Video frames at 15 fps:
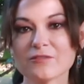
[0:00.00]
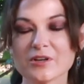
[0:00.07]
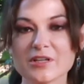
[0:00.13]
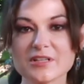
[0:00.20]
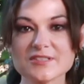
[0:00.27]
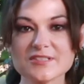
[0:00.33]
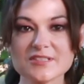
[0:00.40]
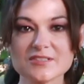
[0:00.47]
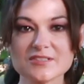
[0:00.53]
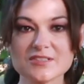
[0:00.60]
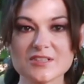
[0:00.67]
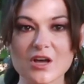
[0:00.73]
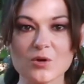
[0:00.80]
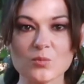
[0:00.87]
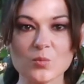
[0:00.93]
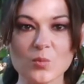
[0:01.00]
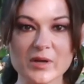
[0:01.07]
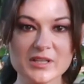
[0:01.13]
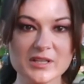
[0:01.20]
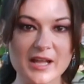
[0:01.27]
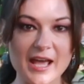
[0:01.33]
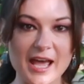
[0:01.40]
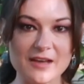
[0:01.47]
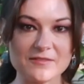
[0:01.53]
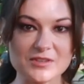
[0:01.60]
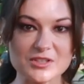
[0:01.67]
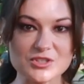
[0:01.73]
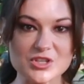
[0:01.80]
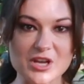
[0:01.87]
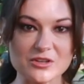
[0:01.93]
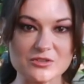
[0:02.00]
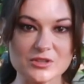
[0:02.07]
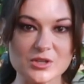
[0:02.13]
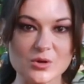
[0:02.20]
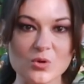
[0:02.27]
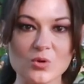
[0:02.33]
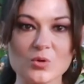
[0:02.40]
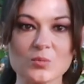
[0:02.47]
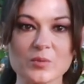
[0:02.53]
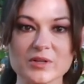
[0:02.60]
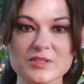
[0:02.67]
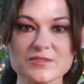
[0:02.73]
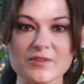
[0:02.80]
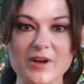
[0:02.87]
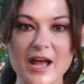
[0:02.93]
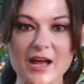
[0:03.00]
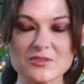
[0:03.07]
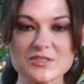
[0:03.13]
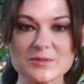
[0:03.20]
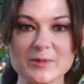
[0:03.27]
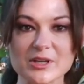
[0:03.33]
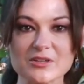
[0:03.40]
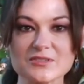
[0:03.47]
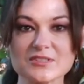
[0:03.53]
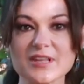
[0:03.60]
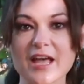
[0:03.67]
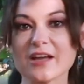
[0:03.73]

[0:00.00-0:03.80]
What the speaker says: For instance, a 1.5 inch entry hole works for house sparrows.